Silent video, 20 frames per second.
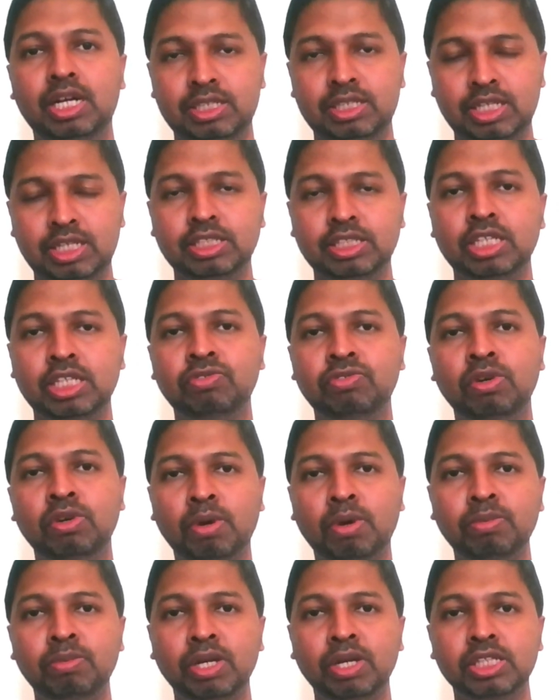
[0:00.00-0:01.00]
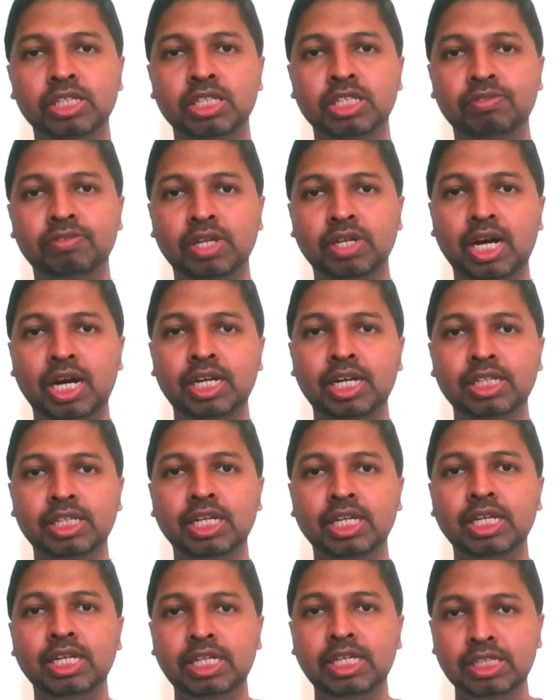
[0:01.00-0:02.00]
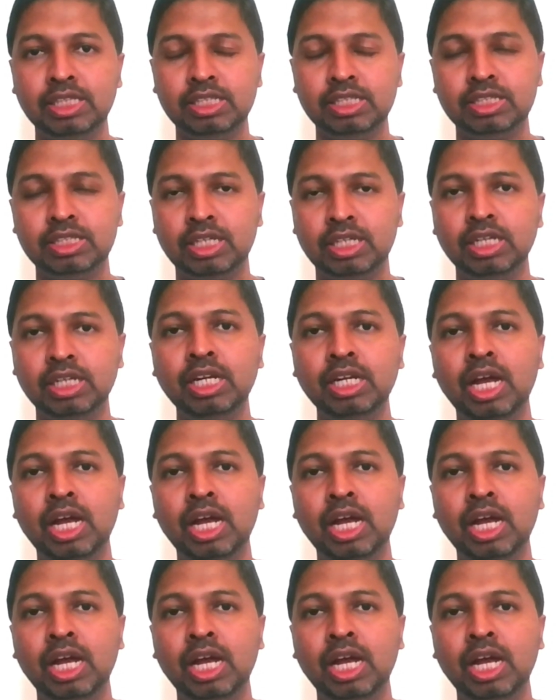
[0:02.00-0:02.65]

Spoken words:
successful publication of the article in this journal,